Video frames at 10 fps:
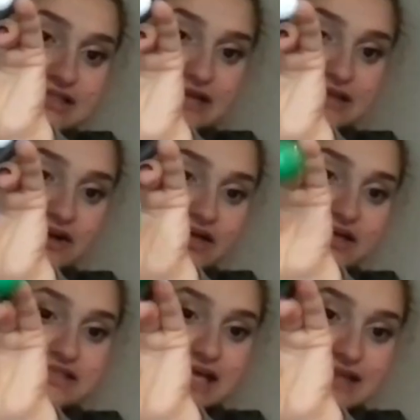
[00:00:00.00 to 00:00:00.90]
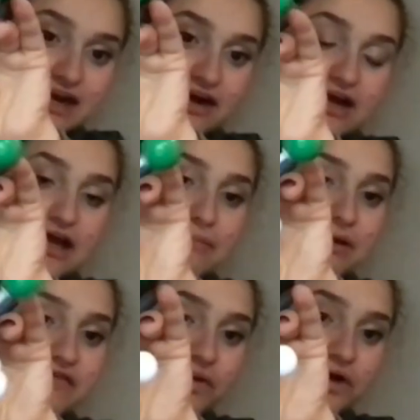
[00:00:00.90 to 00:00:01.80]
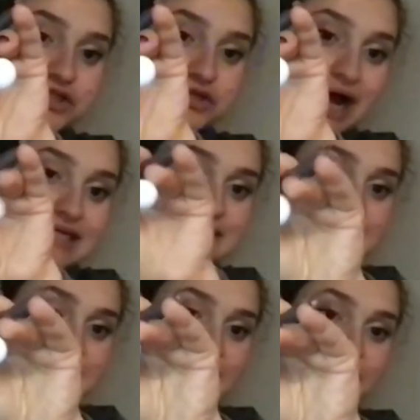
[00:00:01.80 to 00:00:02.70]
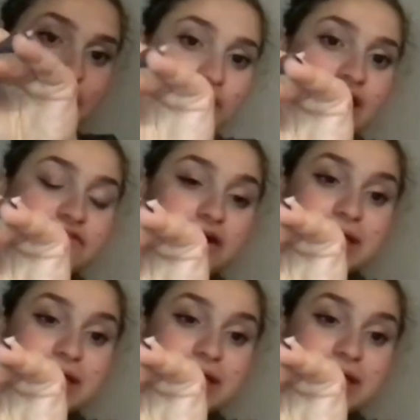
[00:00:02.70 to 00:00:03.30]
sat there. He could have sat there. But of course, you had to sit right in front of